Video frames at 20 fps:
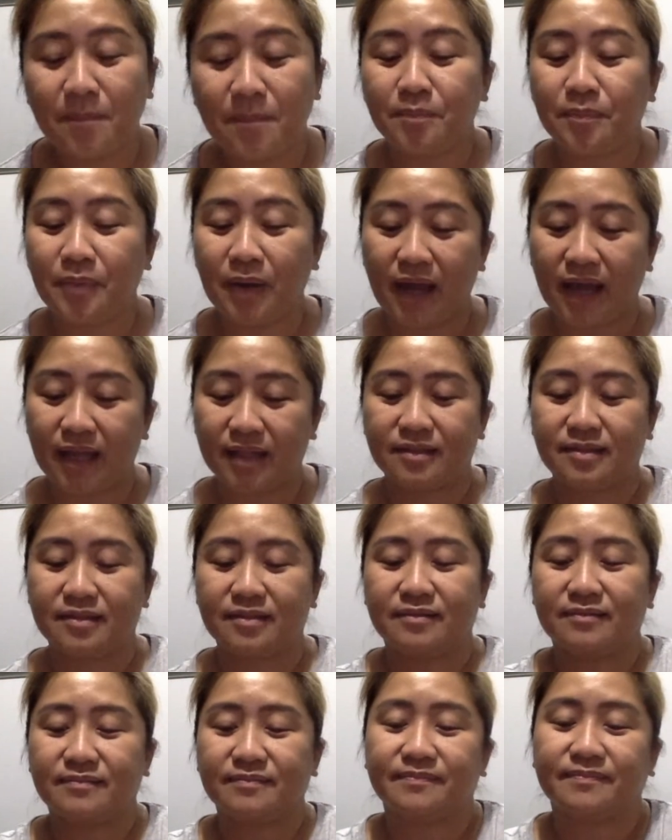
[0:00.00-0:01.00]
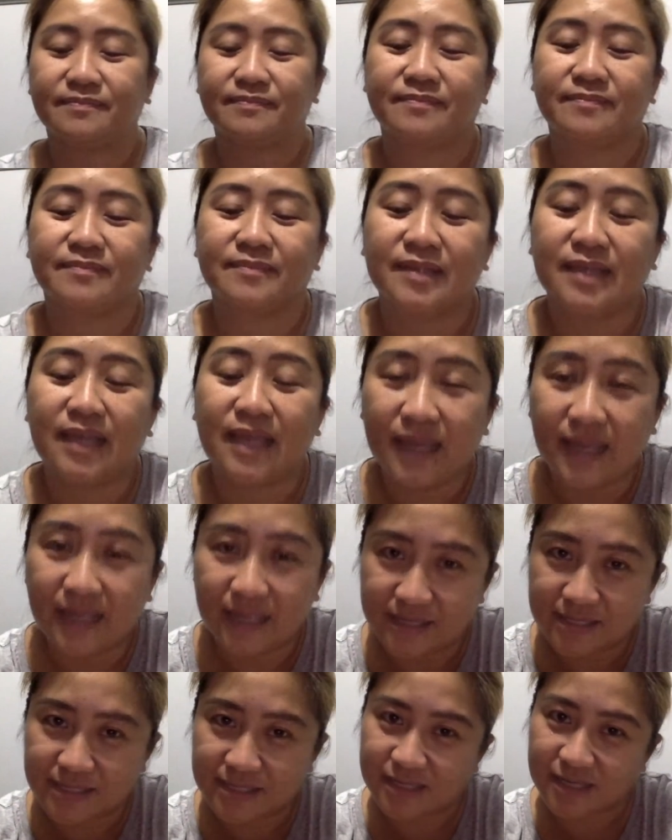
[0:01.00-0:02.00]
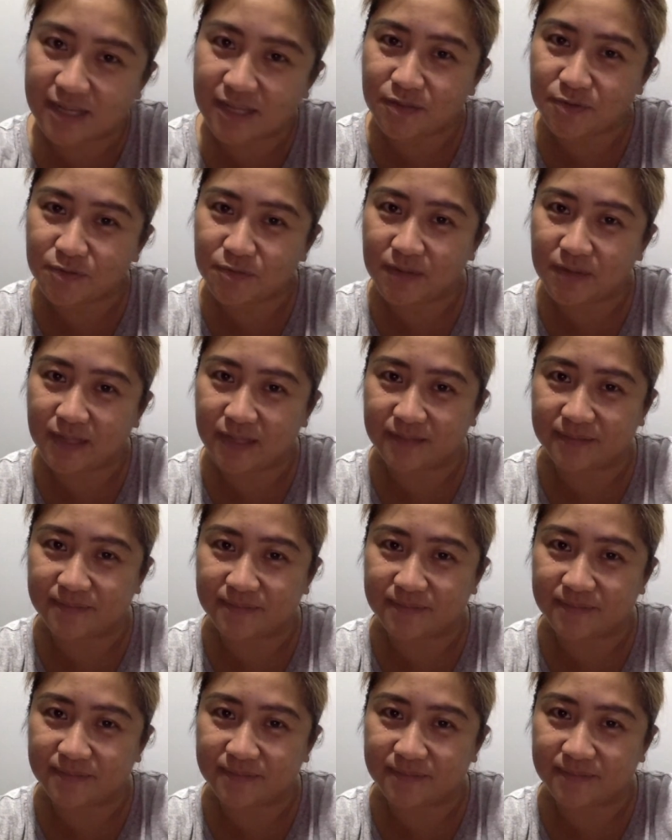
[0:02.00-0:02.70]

But there's another one.